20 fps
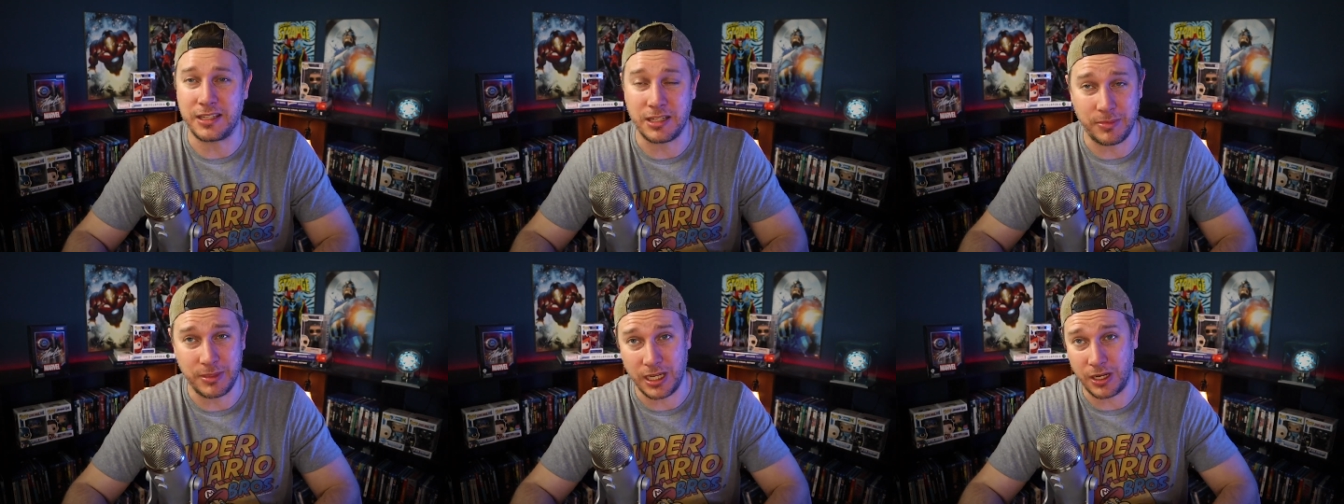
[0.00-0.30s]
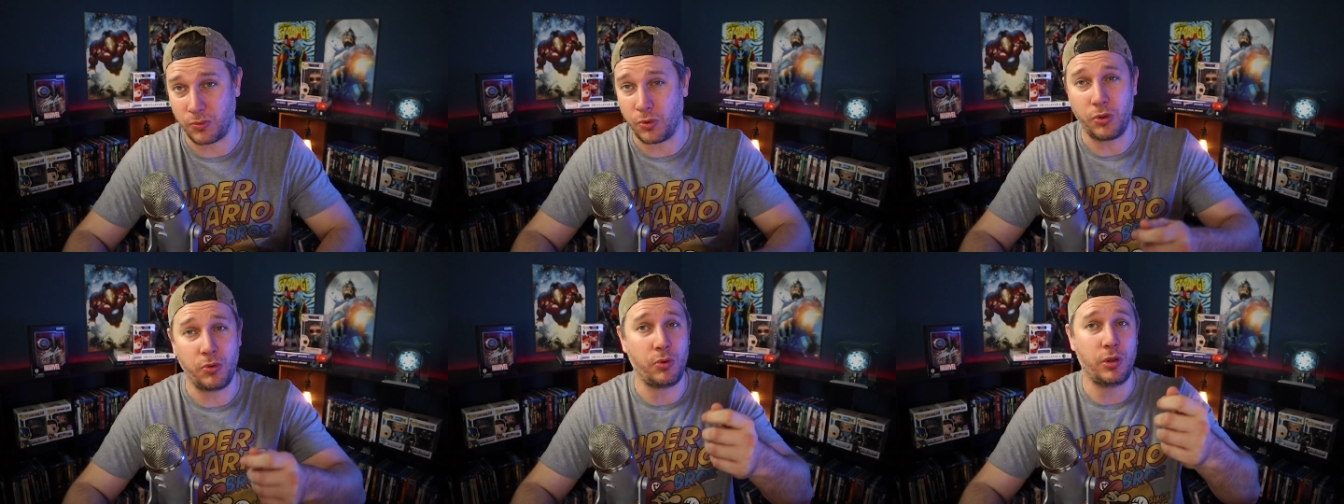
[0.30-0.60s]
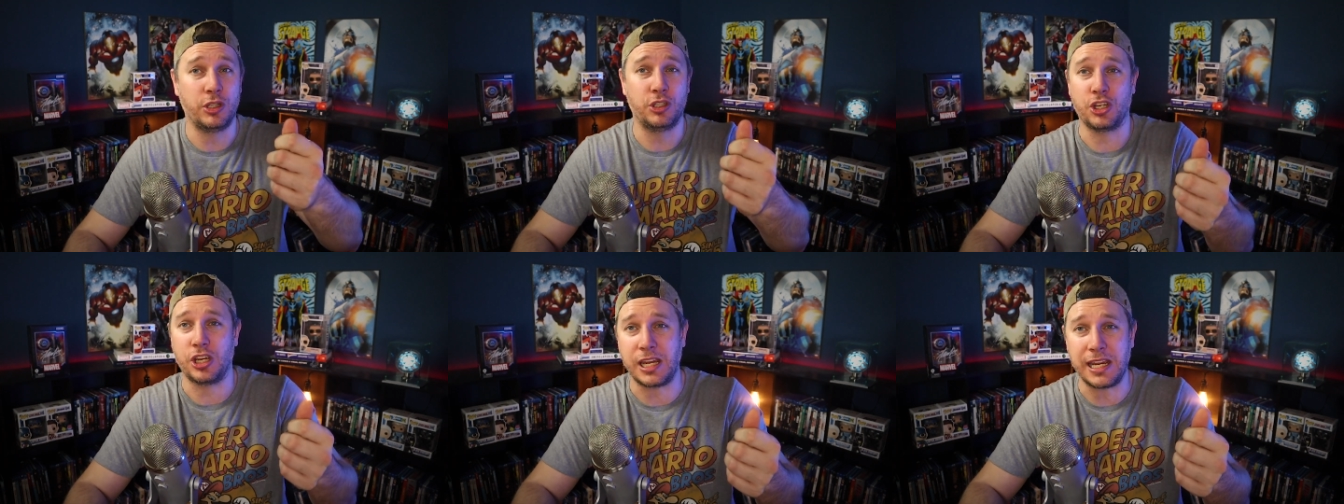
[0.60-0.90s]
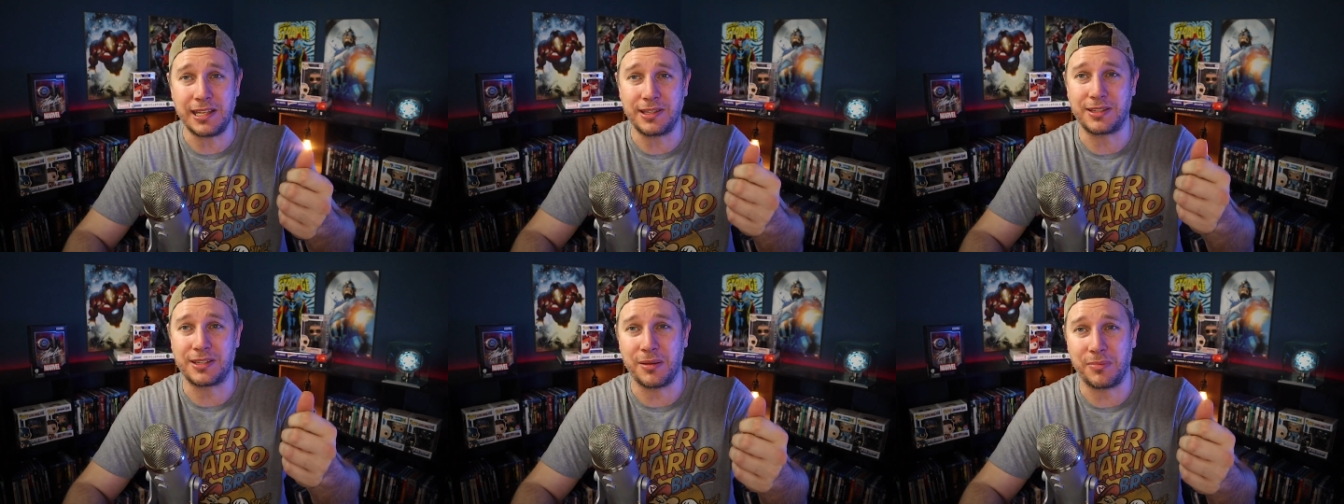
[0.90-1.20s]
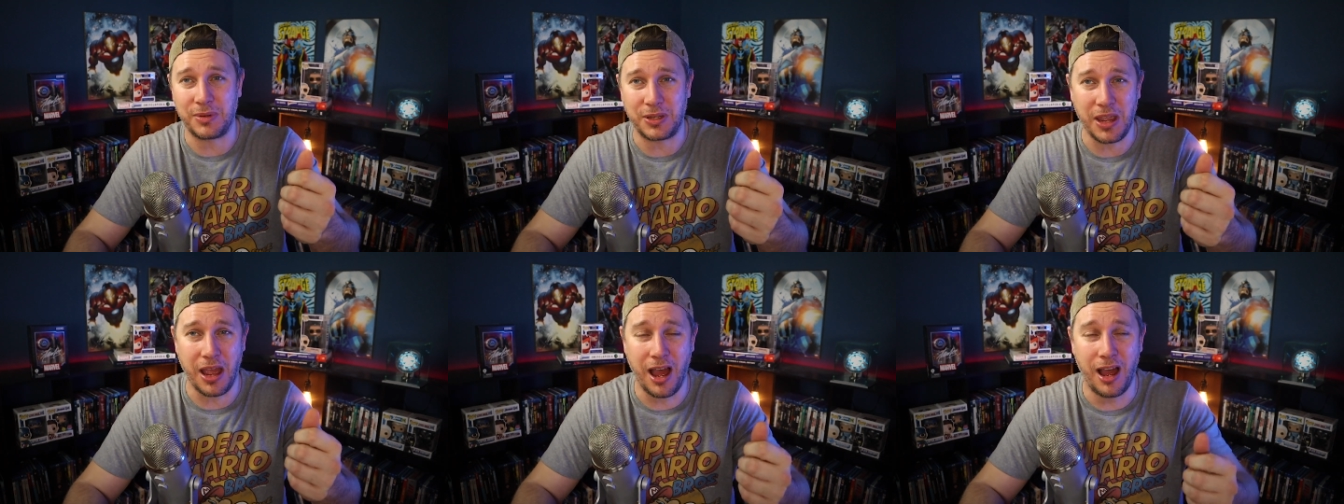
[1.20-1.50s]
And someone's like, Well, would you eat
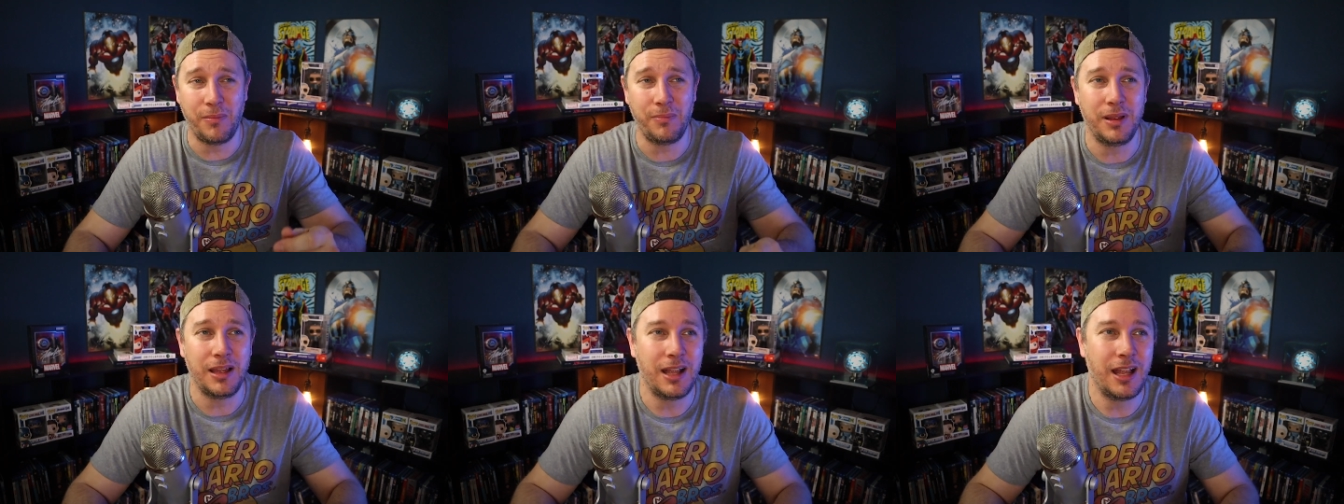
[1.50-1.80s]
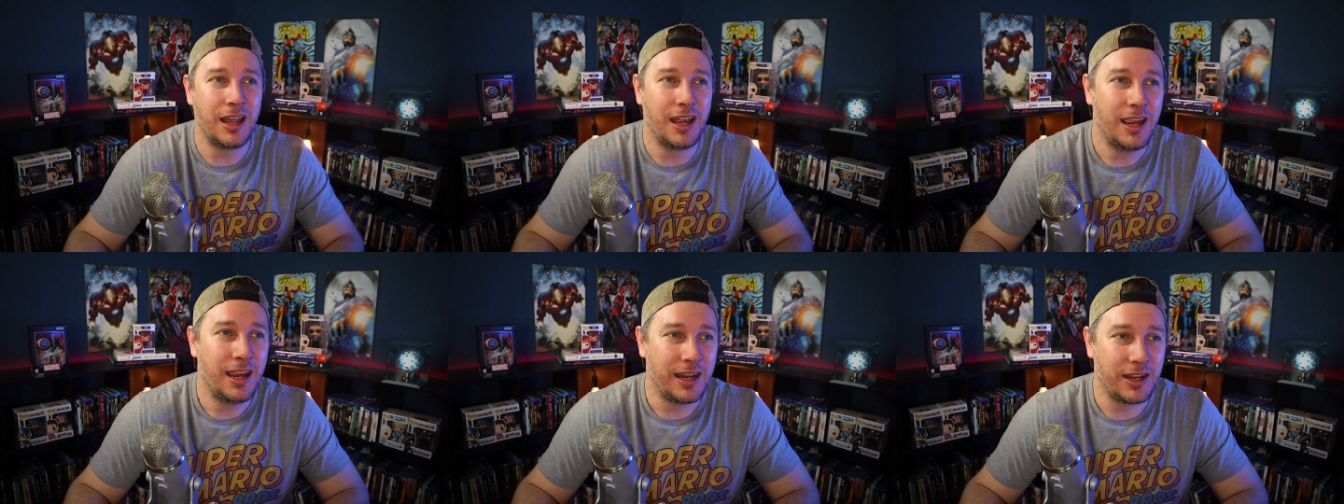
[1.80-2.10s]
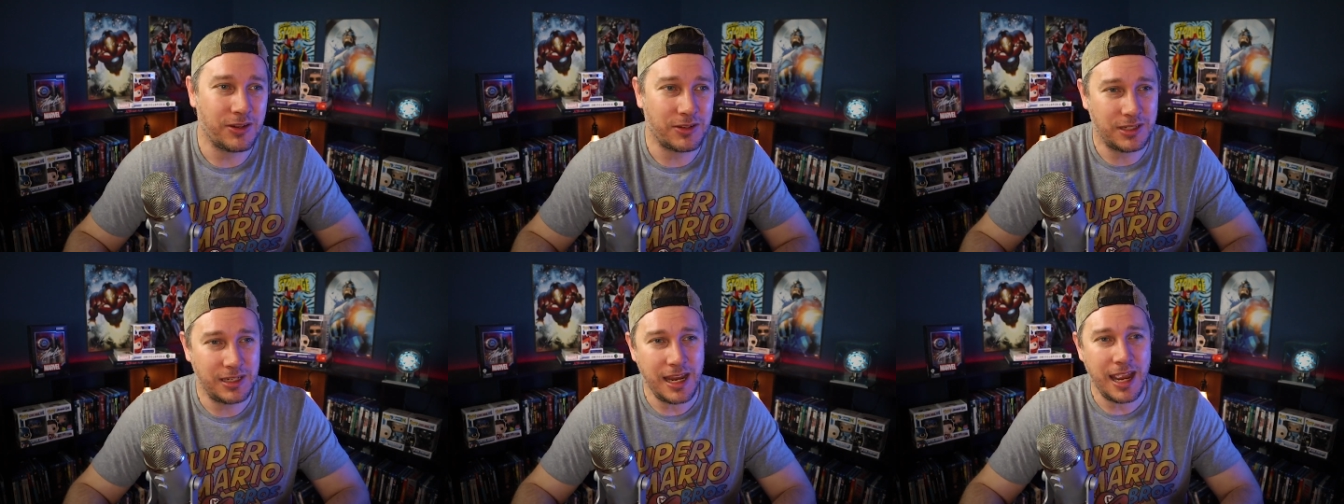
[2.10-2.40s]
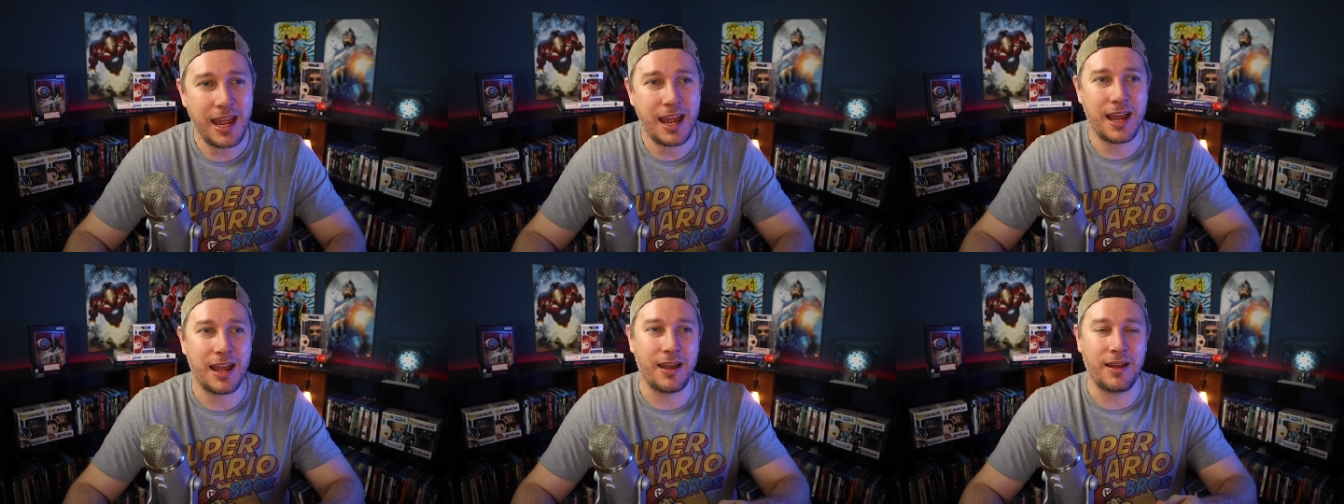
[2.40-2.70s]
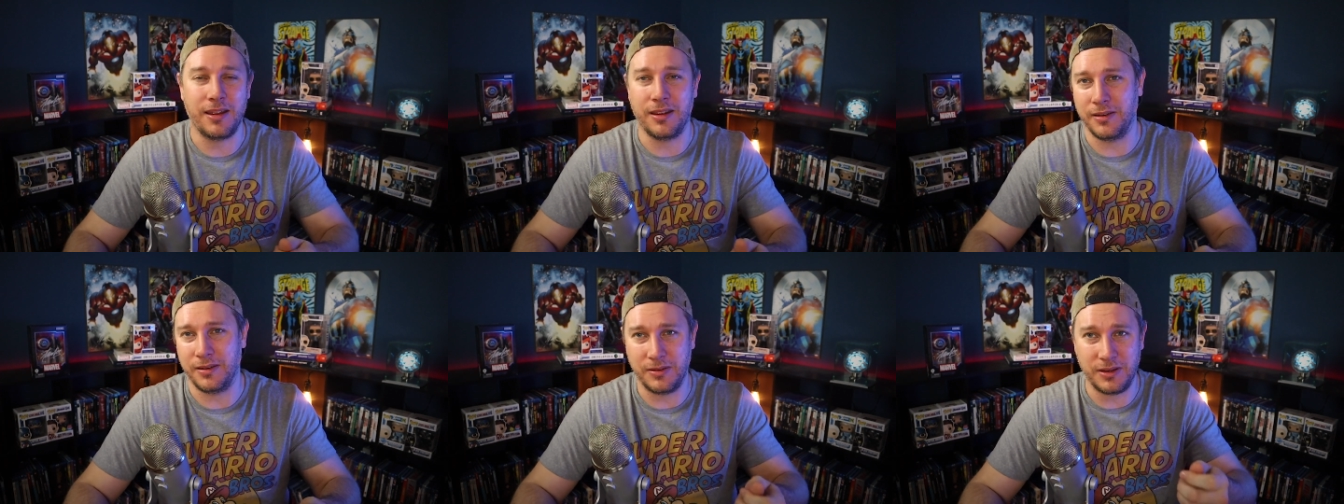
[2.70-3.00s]
some gum? And he goes,
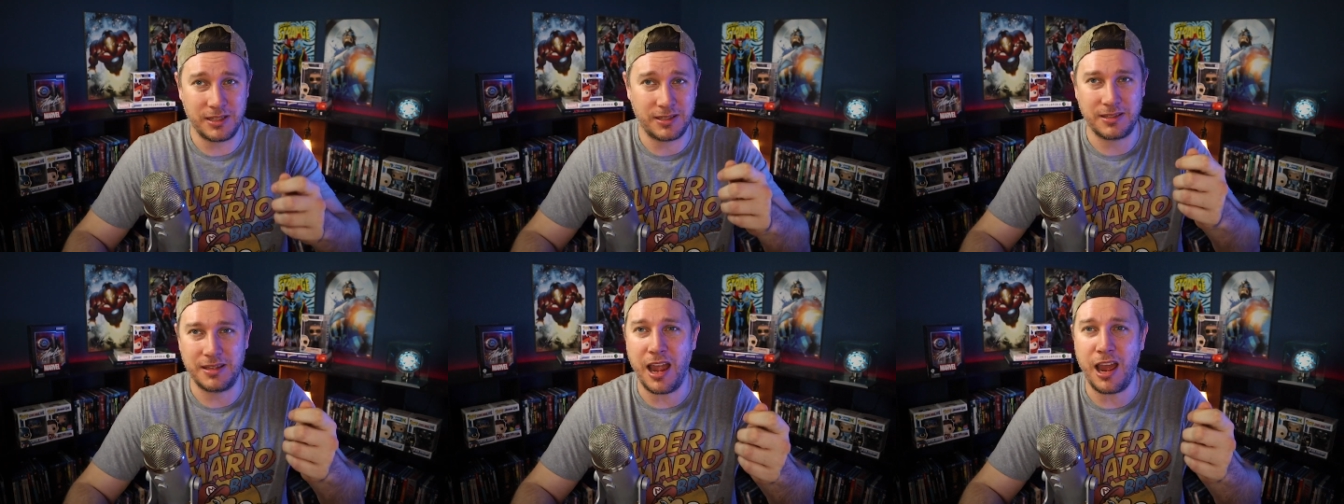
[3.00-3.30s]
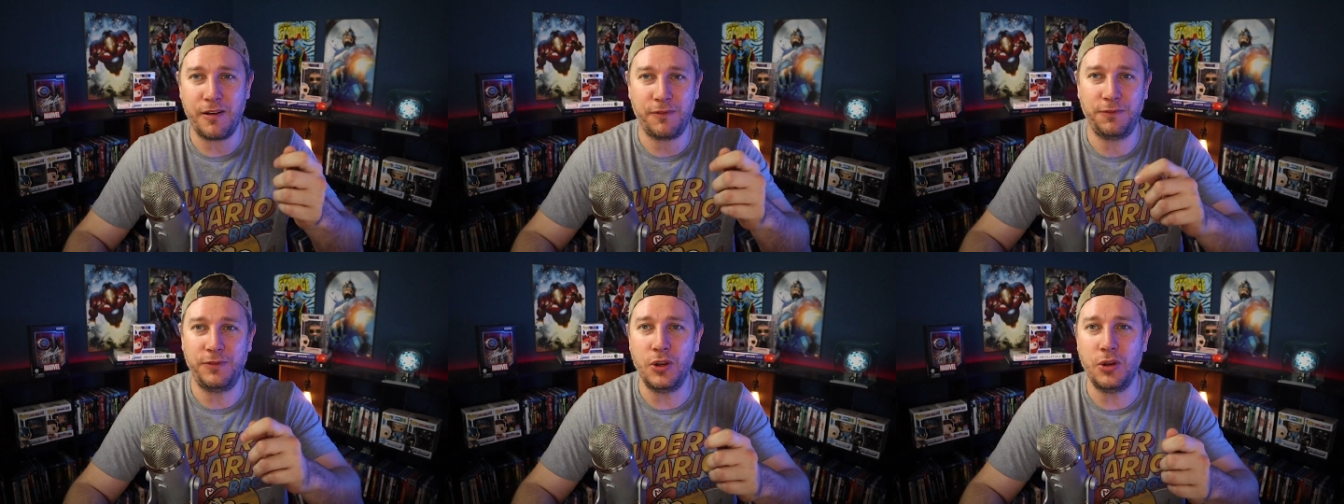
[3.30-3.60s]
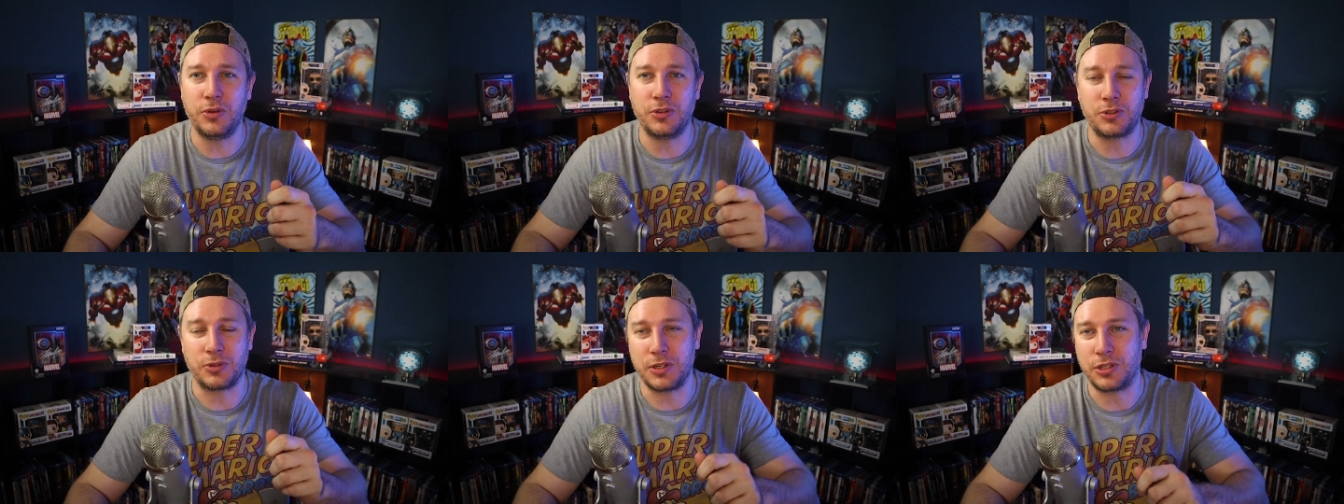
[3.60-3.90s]
Yeah, and it's not food.